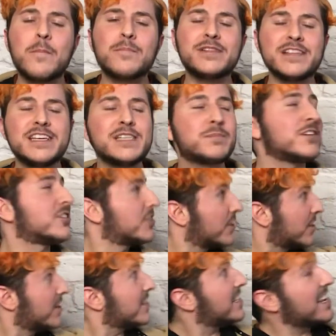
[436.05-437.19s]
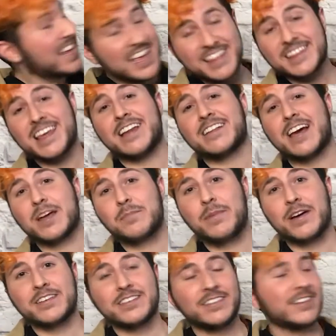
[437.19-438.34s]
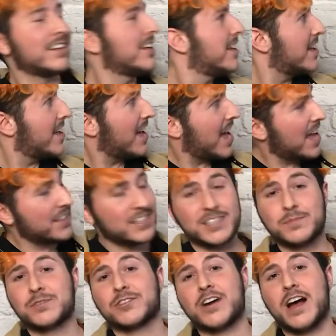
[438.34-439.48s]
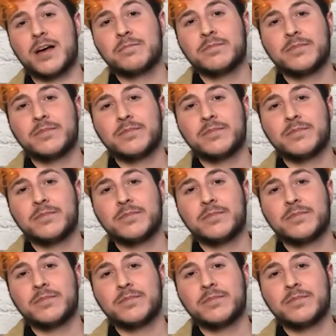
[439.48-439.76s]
please be sure to hit that like button and the subscribe.